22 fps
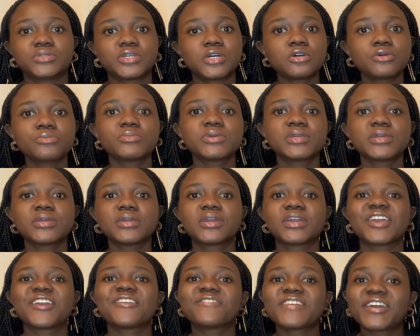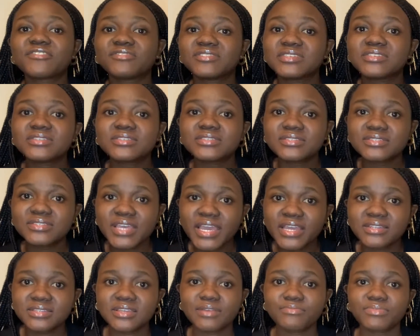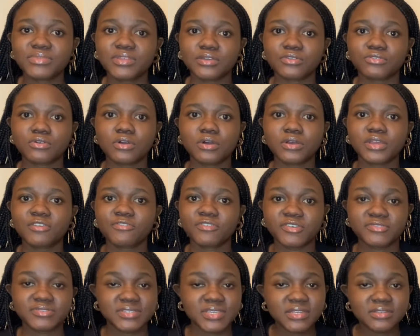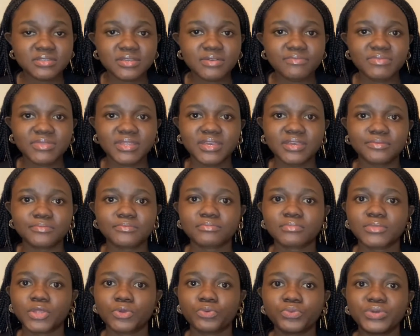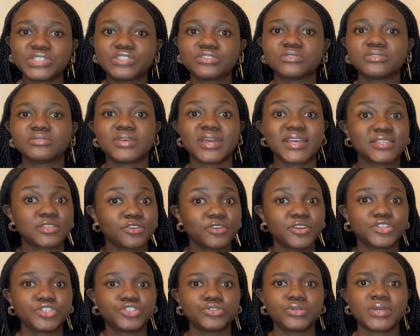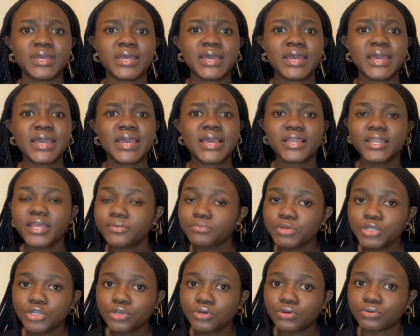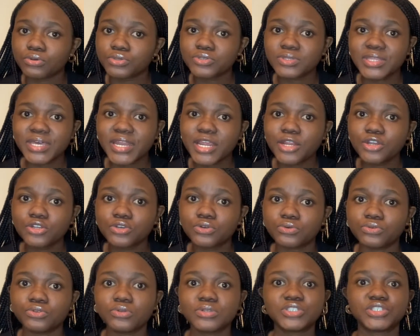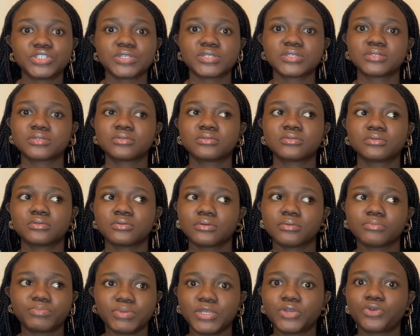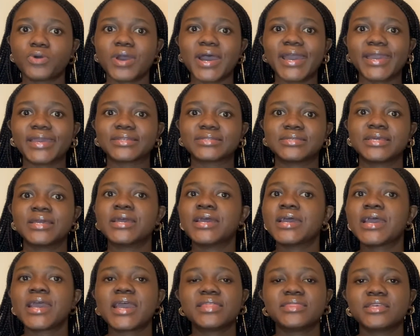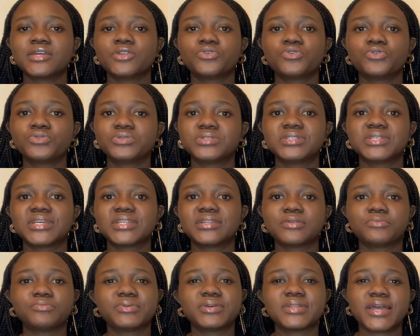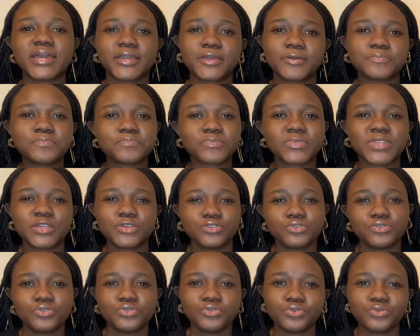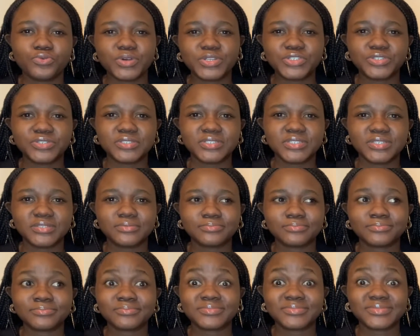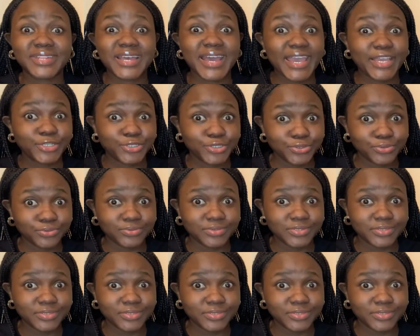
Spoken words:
Tell me if I said something wrong, if I said something which has hurt you, let me know so that I know, not just be quiet and then hold it in and be like, you know what you did. I don't.